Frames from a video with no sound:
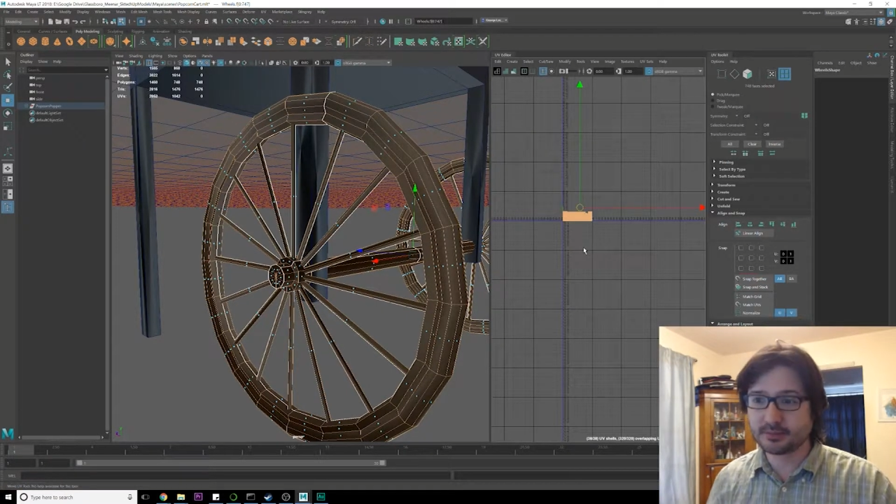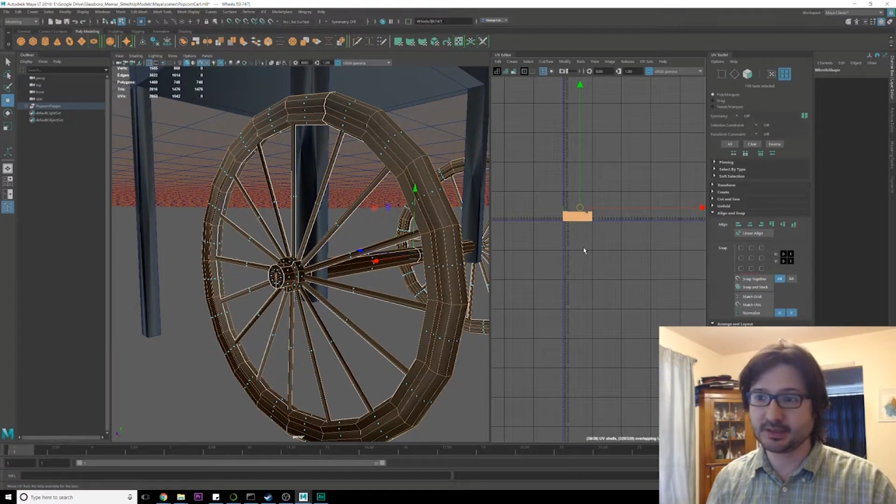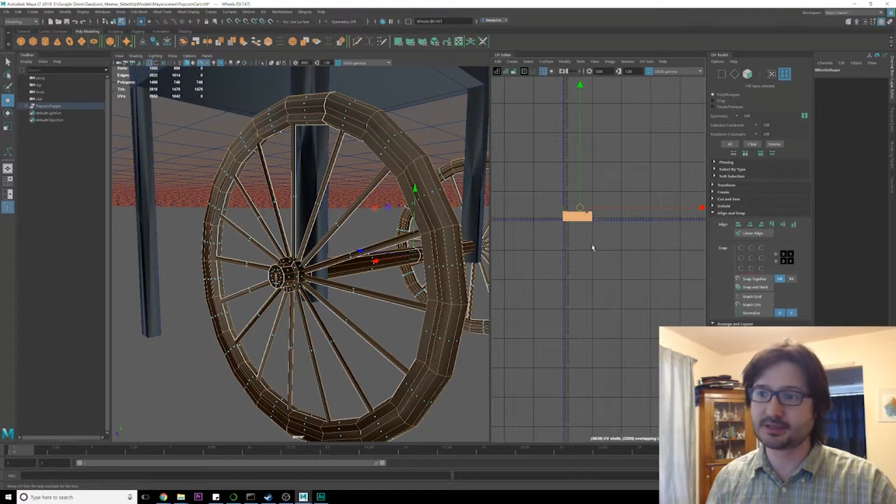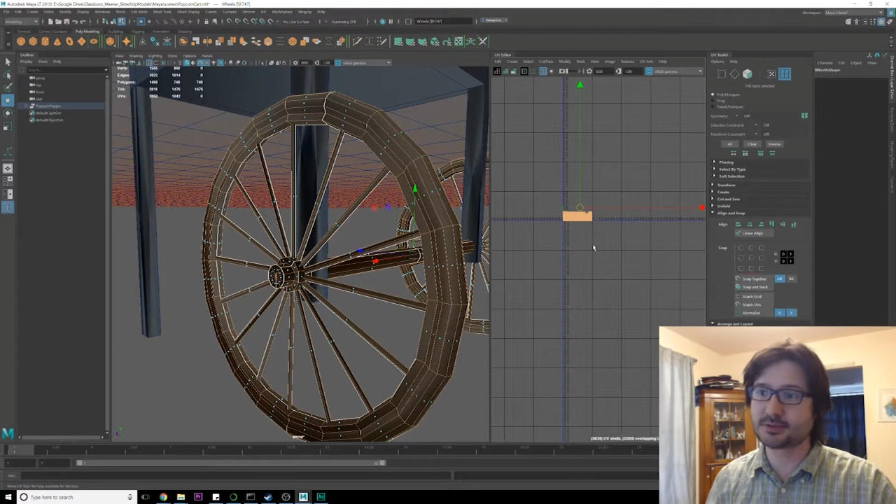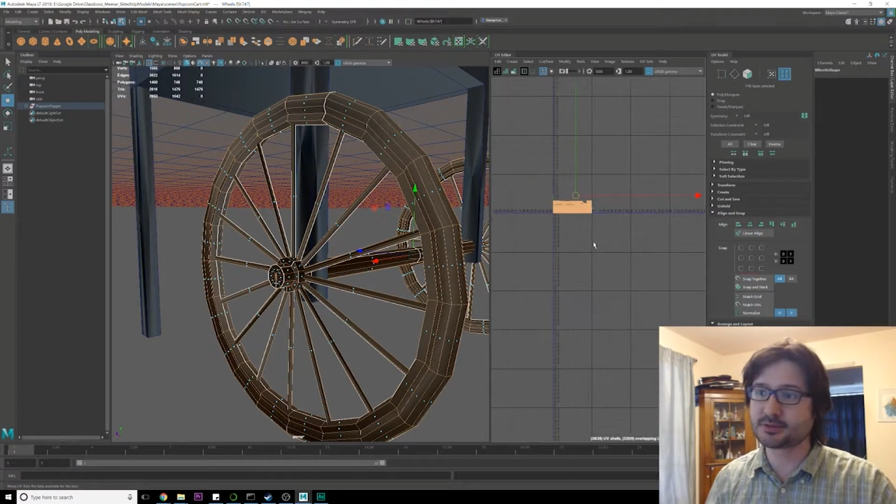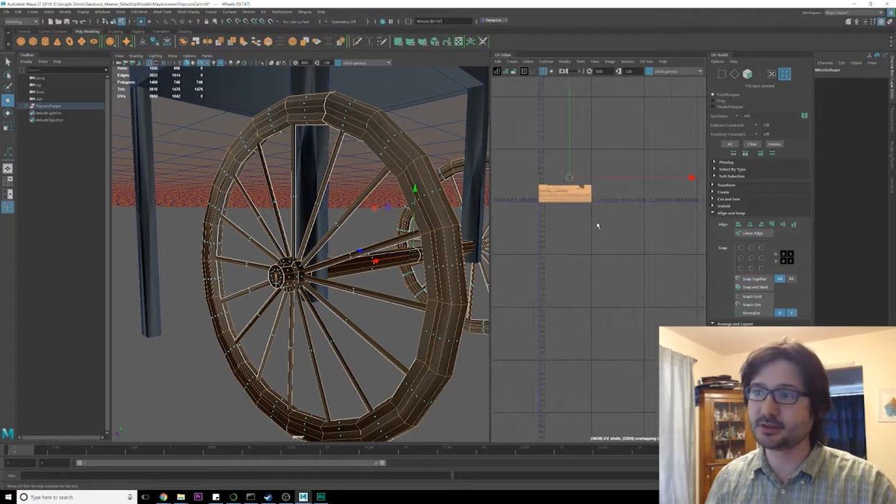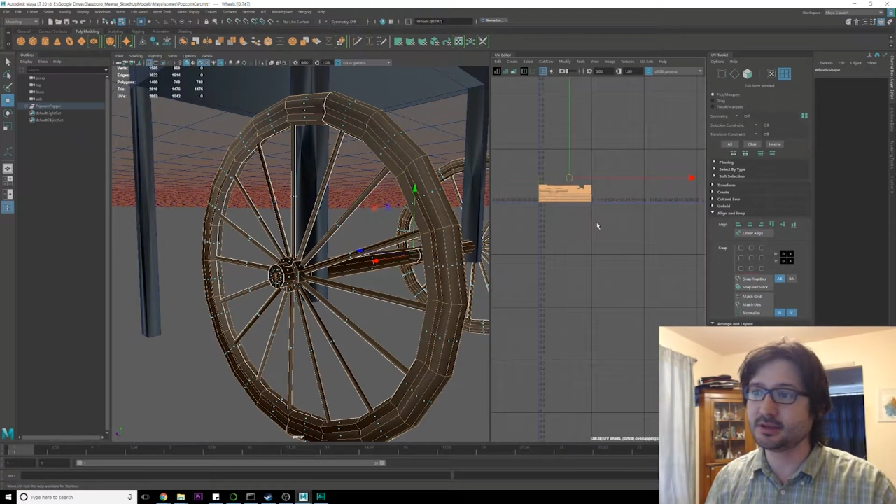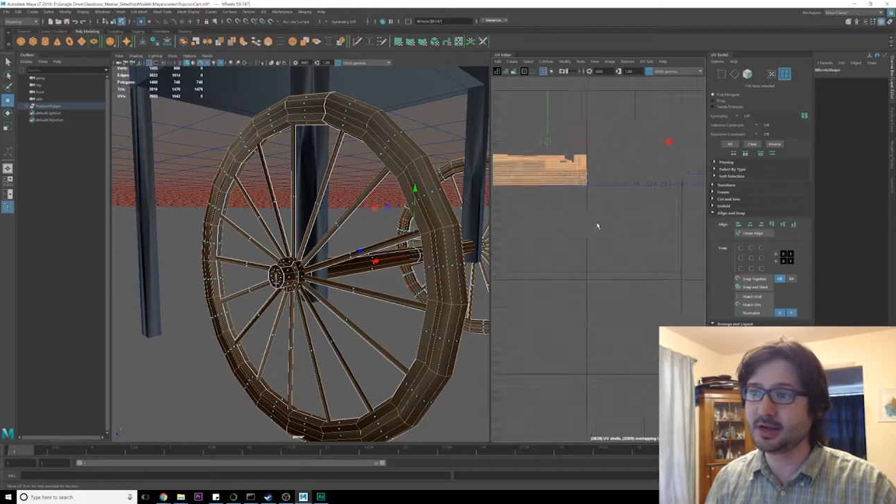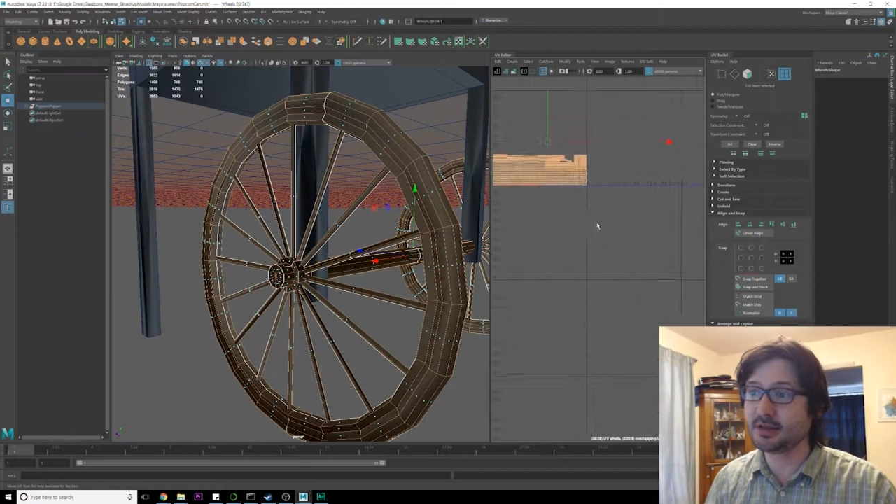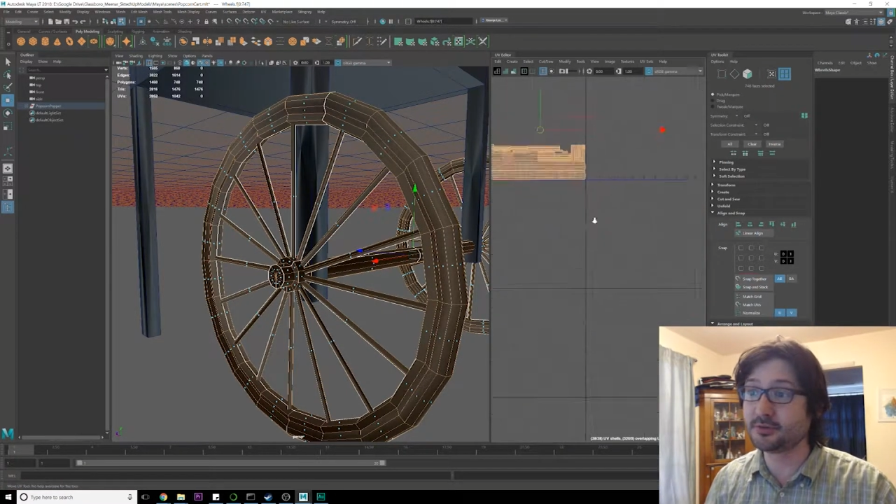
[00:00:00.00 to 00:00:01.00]
I guess there's
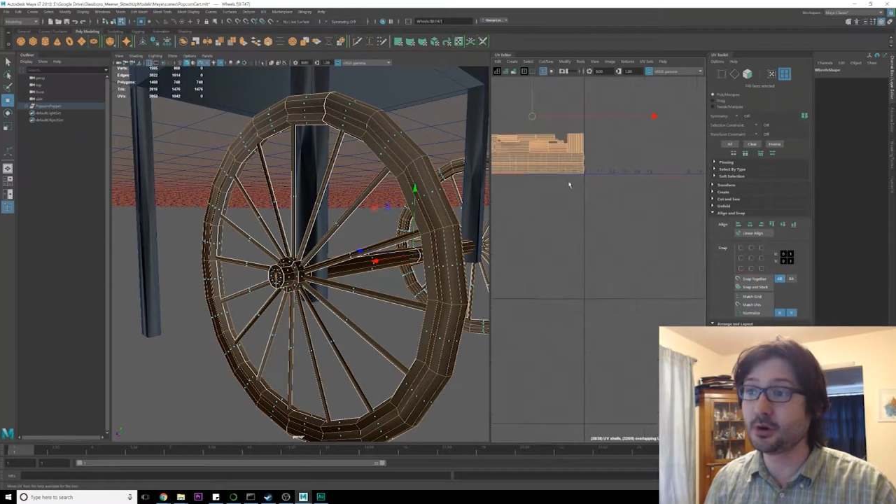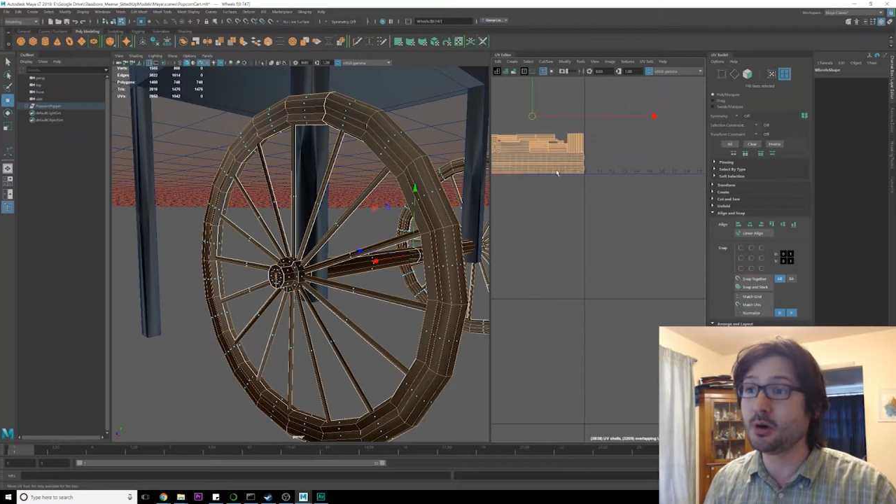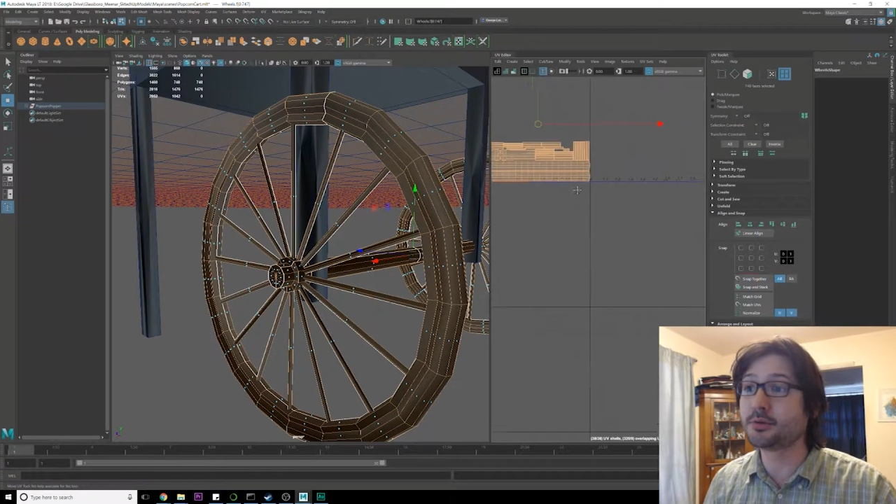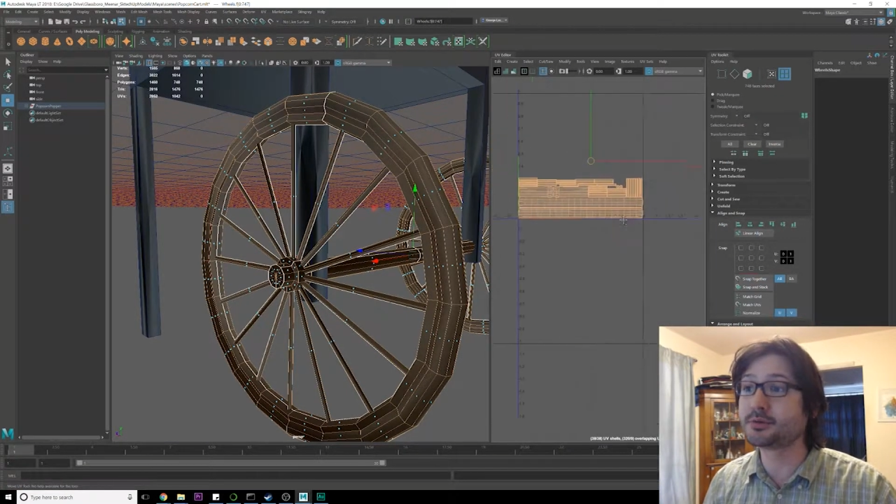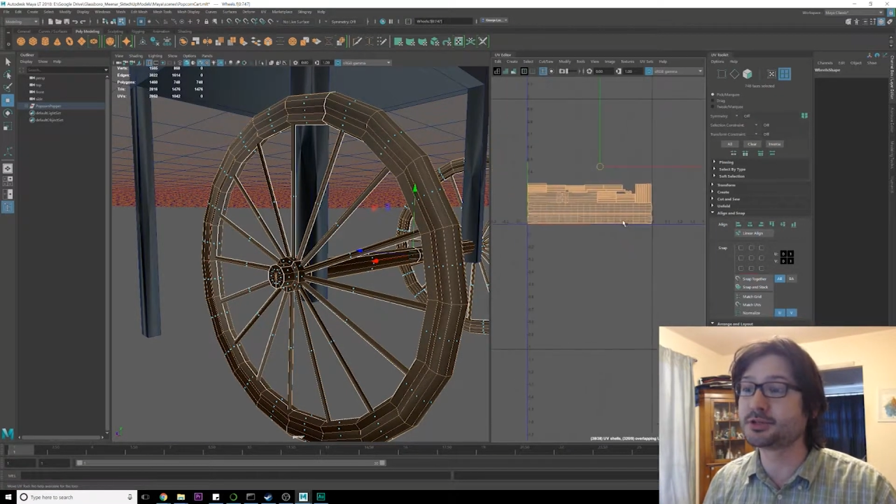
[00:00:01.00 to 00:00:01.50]
all those